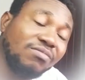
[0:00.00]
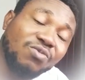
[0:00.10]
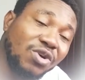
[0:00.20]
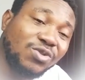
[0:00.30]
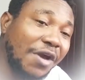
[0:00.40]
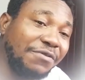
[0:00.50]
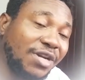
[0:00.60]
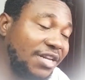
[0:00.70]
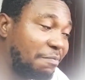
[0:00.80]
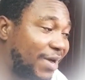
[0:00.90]
what you have
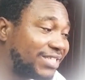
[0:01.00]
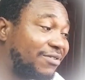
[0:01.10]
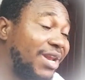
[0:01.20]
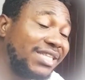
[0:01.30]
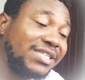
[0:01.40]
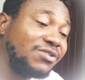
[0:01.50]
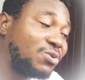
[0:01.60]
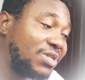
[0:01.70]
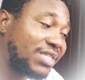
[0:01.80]
done in the past relating to the